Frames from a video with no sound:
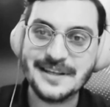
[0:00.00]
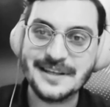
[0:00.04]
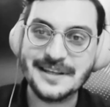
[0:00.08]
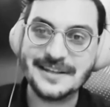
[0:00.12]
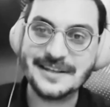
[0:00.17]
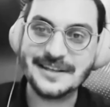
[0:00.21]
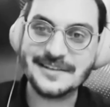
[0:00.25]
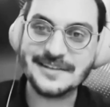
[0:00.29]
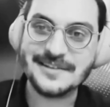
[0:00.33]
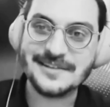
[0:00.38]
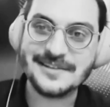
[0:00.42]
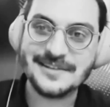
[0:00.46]
in
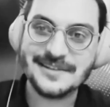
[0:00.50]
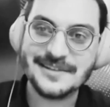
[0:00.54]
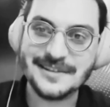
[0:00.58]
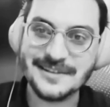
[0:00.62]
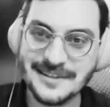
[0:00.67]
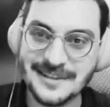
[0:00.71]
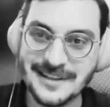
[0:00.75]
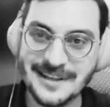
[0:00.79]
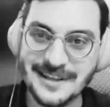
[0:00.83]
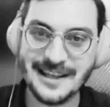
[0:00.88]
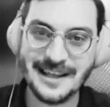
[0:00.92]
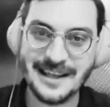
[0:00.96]
this
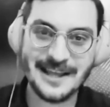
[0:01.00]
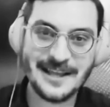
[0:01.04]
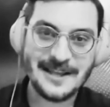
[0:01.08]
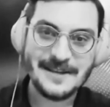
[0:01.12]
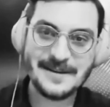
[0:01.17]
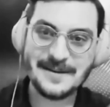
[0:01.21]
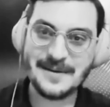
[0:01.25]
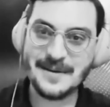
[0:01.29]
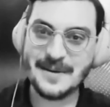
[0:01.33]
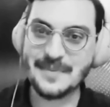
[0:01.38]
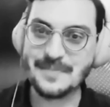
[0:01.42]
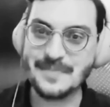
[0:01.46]

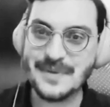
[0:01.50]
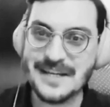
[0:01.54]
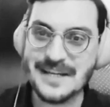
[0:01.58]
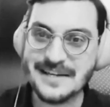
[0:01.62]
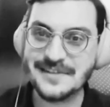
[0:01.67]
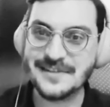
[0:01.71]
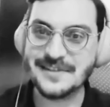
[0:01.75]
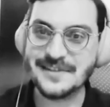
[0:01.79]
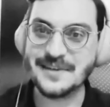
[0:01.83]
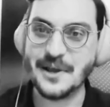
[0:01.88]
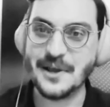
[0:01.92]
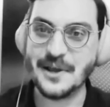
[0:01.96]

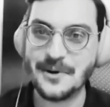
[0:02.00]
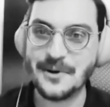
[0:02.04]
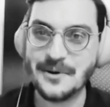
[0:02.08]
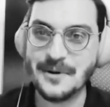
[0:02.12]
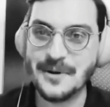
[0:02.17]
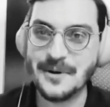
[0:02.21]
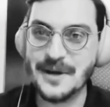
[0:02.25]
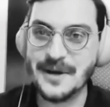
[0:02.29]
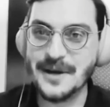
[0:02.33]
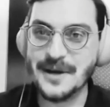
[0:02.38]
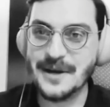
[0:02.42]
piece, so